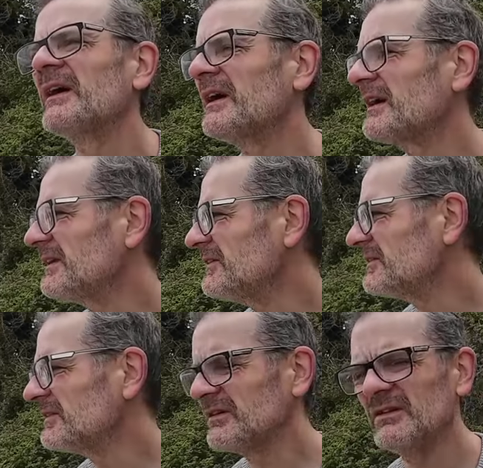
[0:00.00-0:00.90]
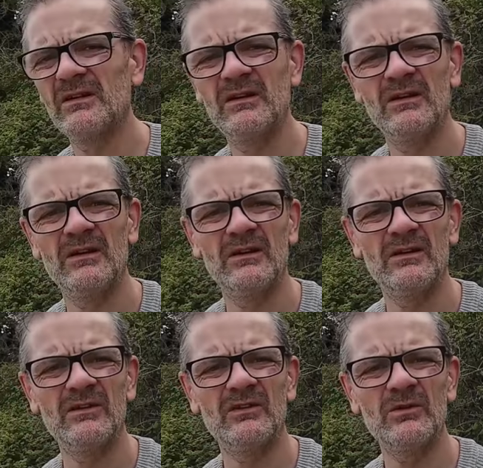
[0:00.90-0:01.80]
the haze
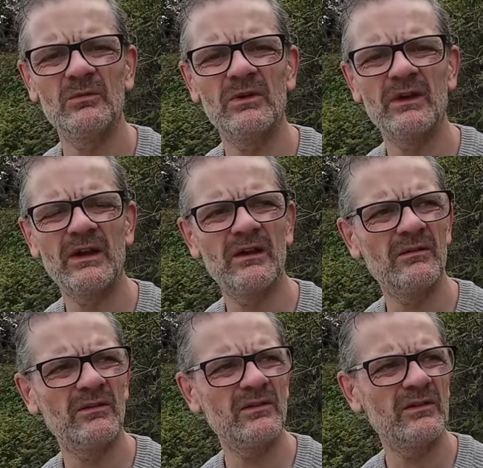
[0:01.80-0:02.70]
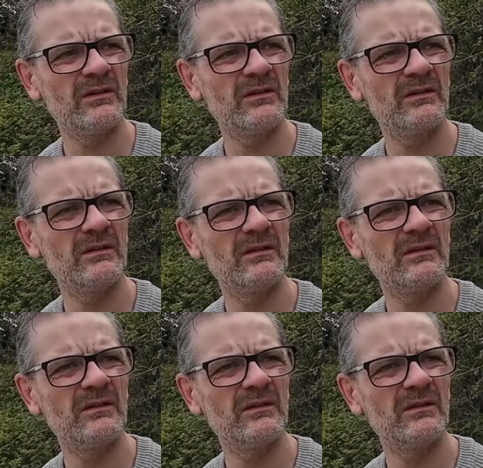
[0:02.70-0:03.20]
it should work out as a